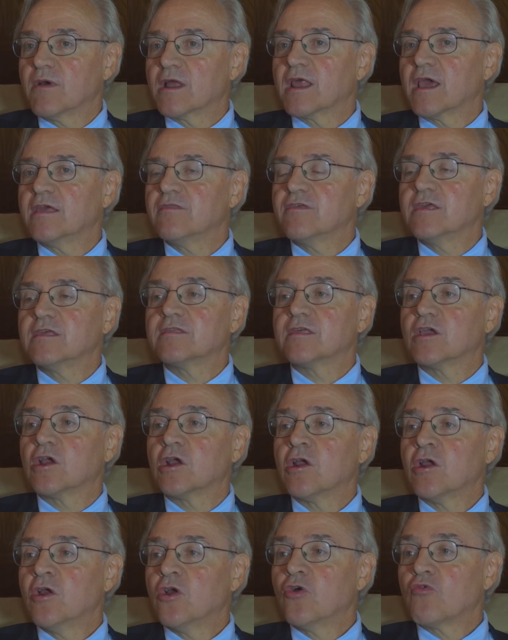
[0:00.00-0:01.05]
but I think
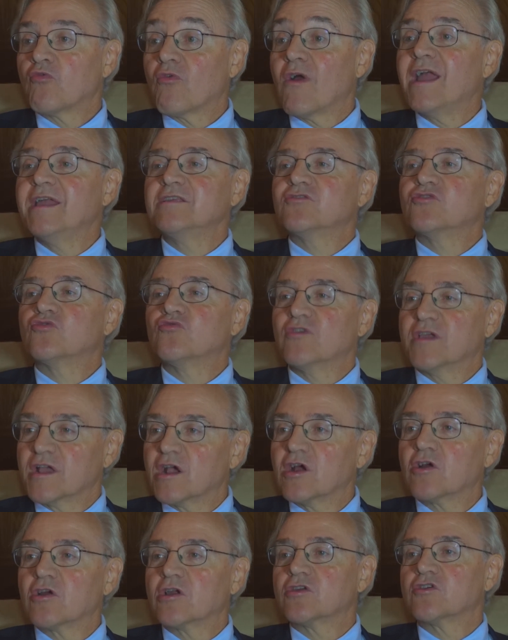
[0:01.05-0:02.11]
they're right to
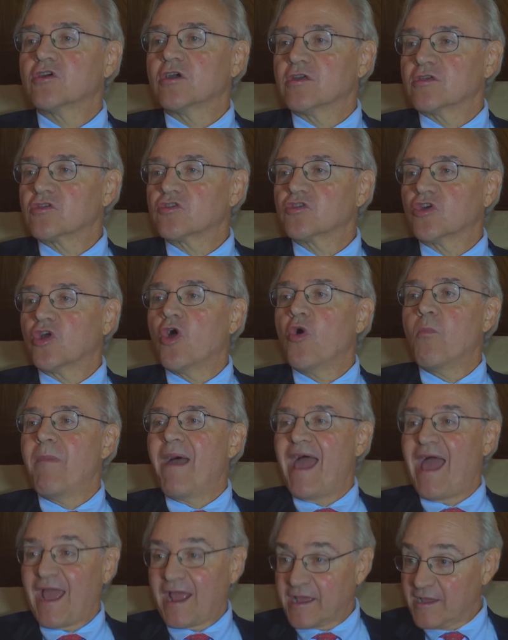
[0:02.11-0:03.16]
encourage us to go
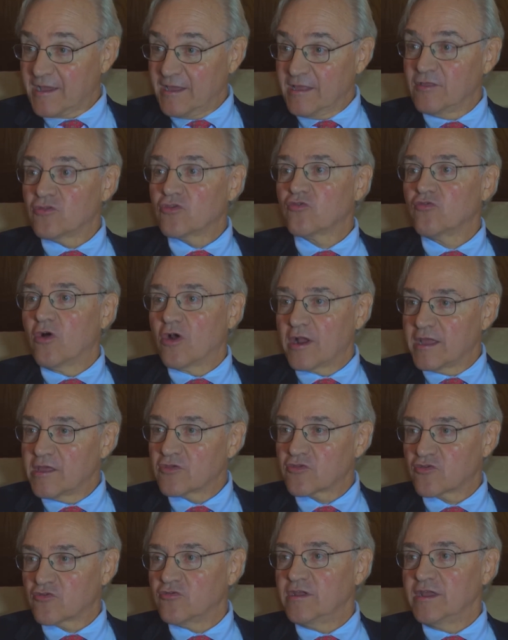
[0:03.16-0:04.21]
back into our
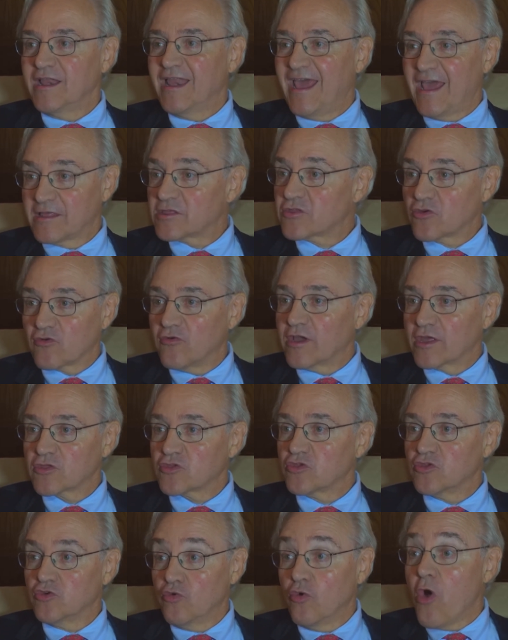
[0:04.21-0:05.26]
history and ask the
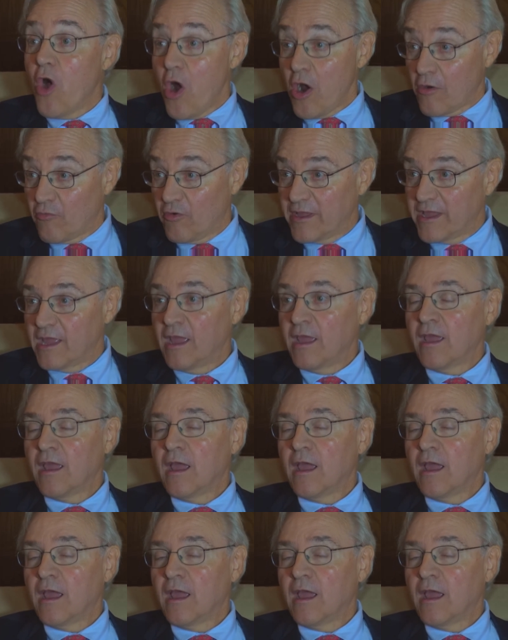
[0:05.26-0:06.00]
question, who are we?